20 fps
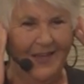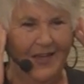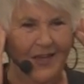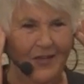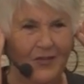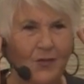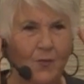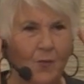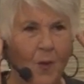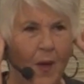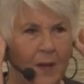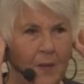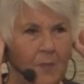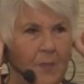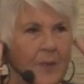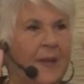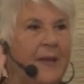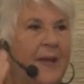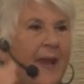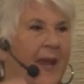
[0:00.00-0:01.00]
You want to
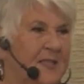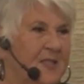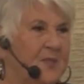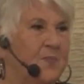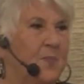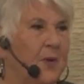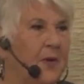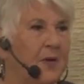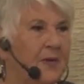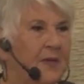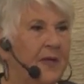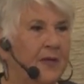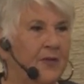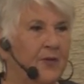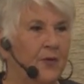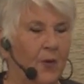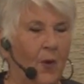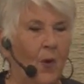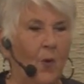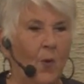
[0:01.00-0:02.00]
be an expert in
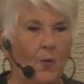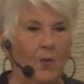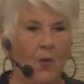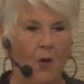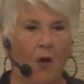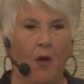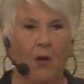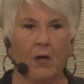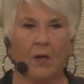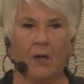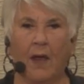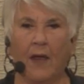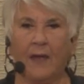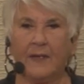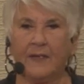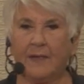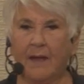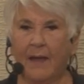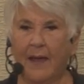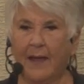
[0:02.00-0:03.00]
your own
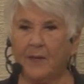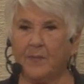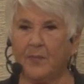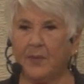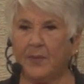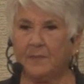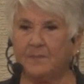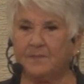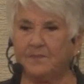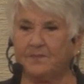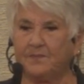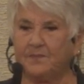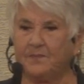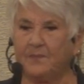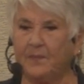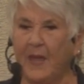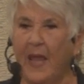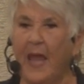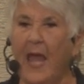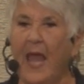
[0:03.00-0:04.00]
heartline type.
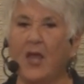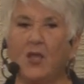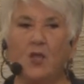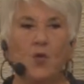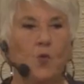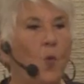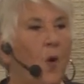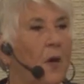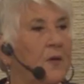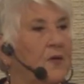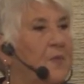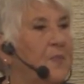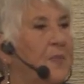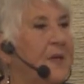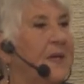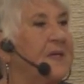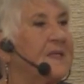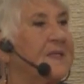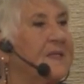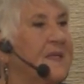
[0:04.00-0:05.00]
And you want to
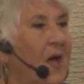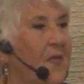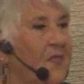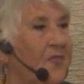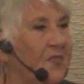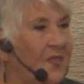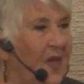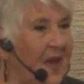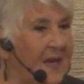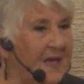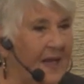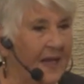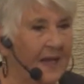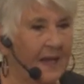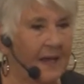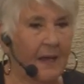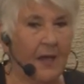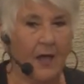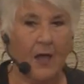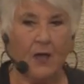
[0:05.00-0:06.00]
be as
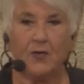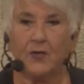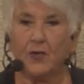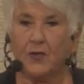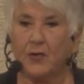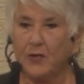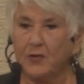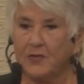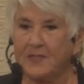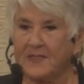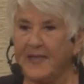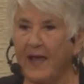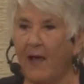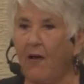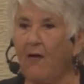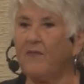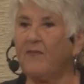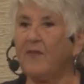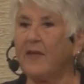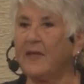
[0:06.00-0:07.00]
authentic to
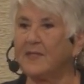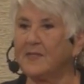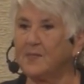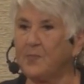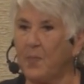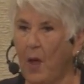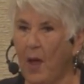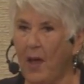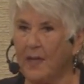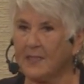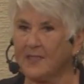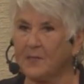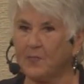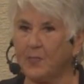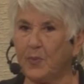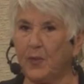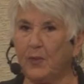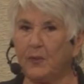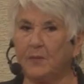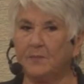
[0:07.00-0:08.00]
yourself as
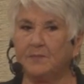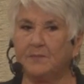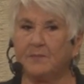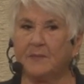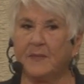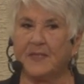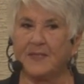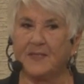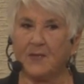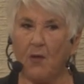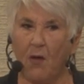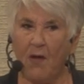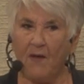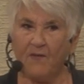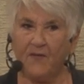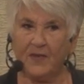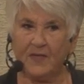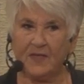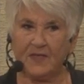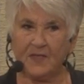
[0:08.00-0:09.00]
possible, as
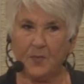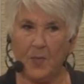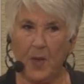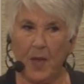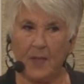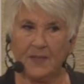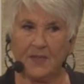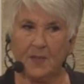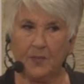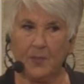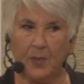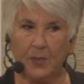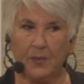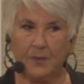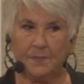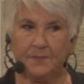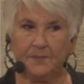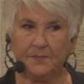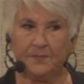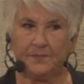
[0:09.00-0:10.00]
often as
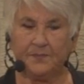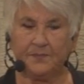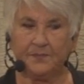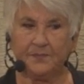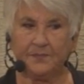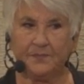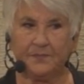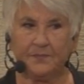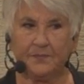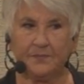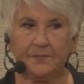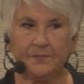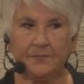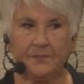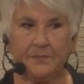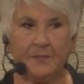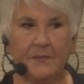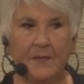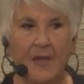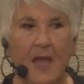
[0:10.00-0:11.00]
possible.
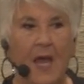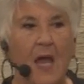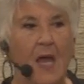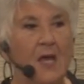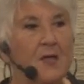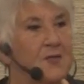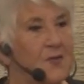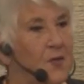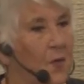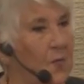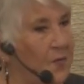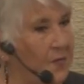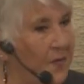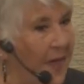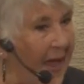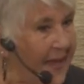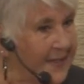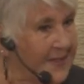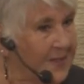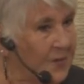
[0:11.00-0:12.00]
So
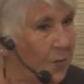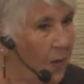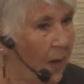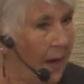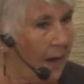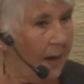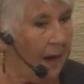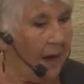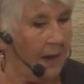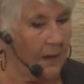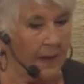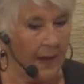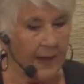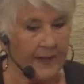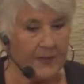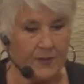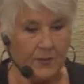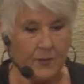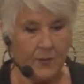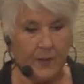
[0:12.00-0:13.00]
that's why I
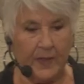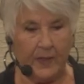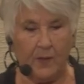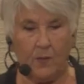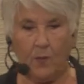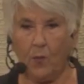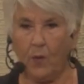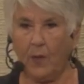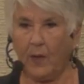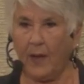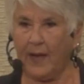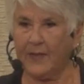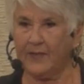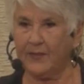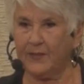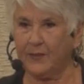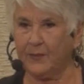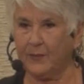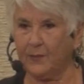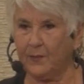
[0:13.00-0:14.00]
like doing what I
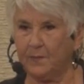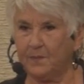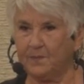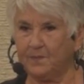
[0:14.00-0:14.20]
do.